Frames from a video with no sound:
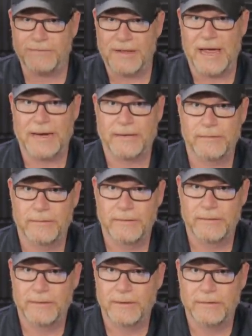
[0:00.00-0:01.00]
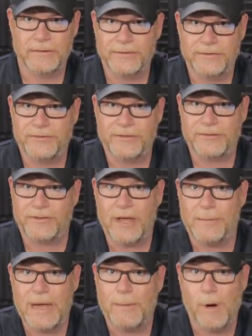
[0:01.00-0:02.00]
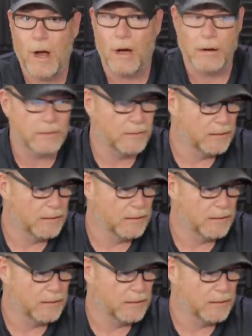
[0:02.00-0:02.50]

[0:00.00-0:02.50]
flagged. S- tell me I'm wrong.